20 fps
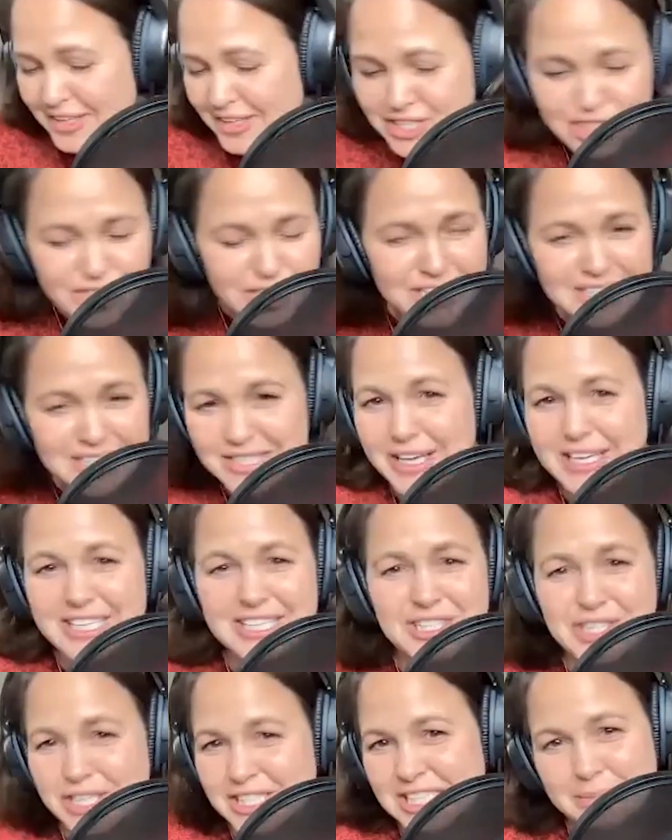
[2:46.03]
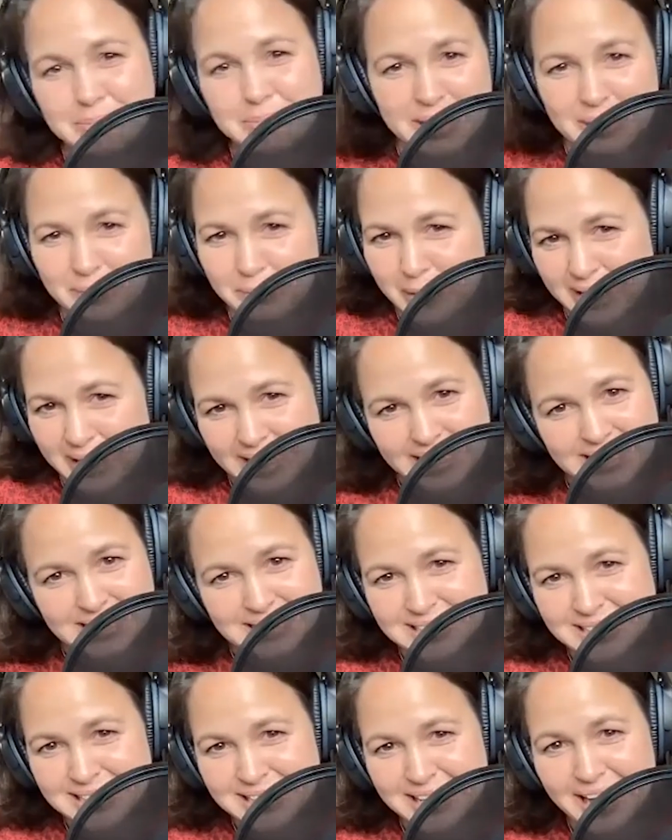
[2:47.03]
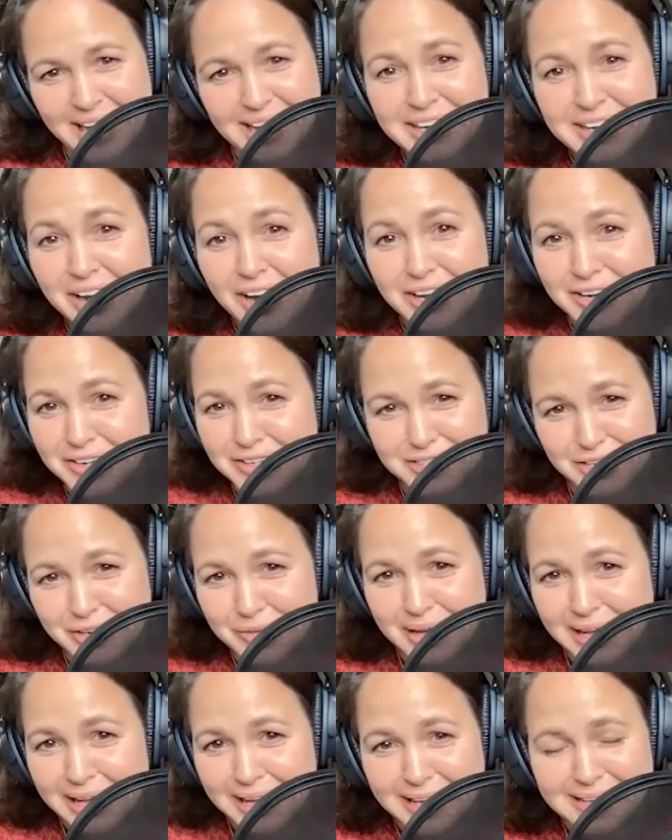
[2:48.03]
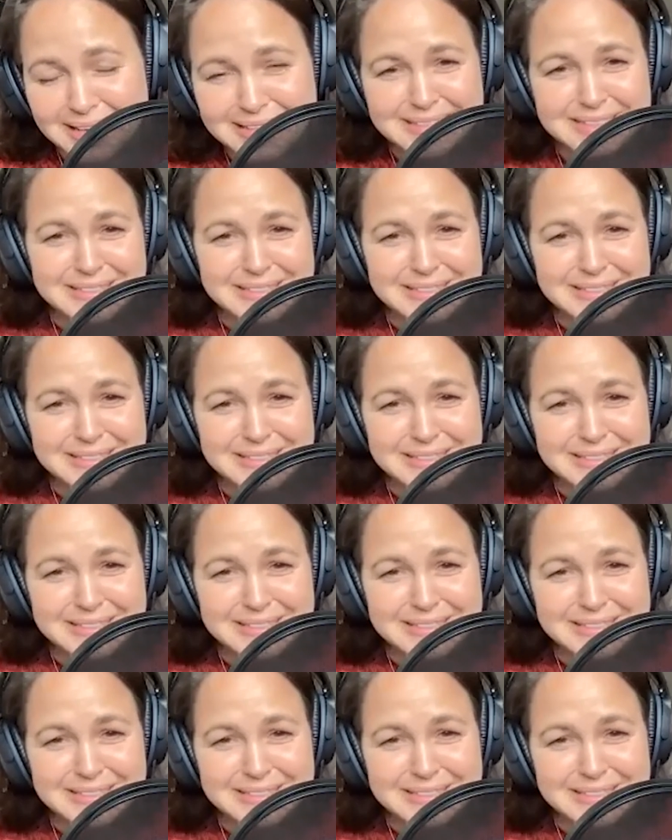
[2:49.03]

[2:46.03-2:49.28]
It's just a bit weird. I can't do it.